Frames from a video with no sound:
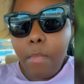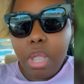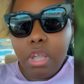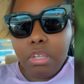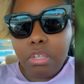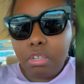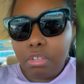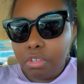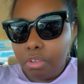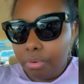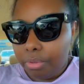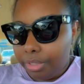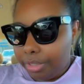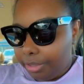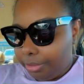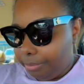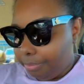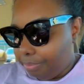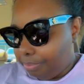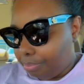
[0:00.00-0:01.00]
this is so
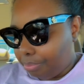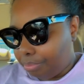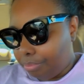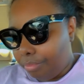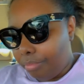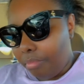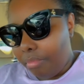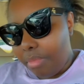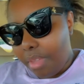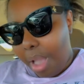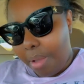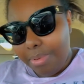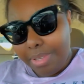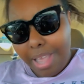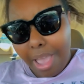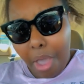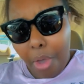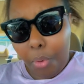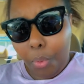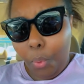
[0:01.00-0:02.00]
good. I was
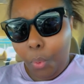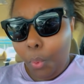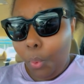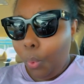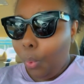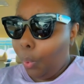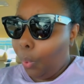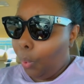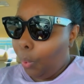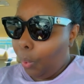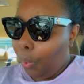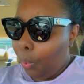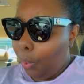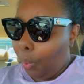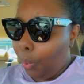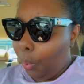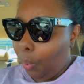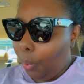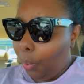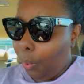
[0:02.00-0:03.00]
like,
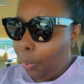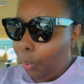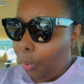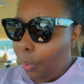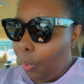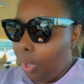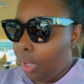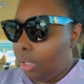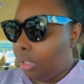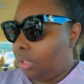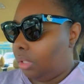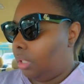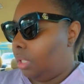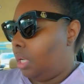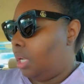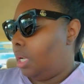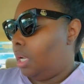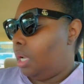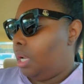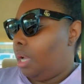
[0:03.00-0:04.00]
ooh,
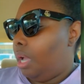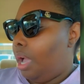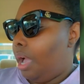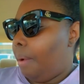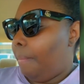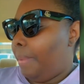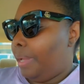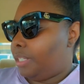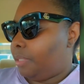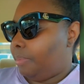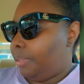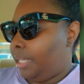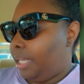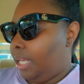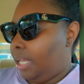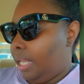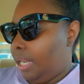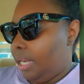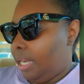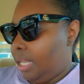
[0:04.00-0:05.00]
I'm about to be
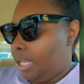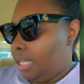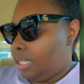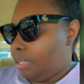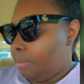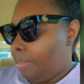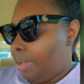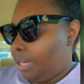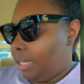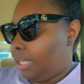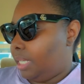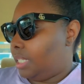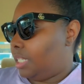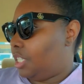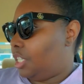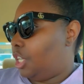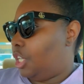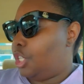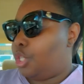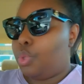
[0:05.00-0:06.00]
getting this. I'm about to get this
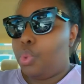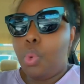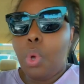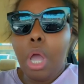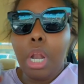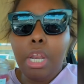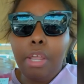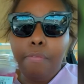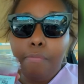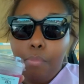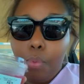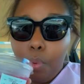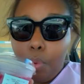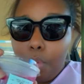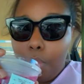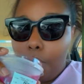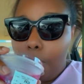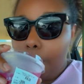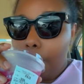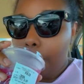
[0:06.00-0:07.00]
in the
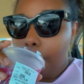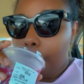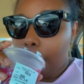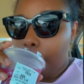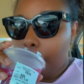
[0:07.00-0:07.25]
24.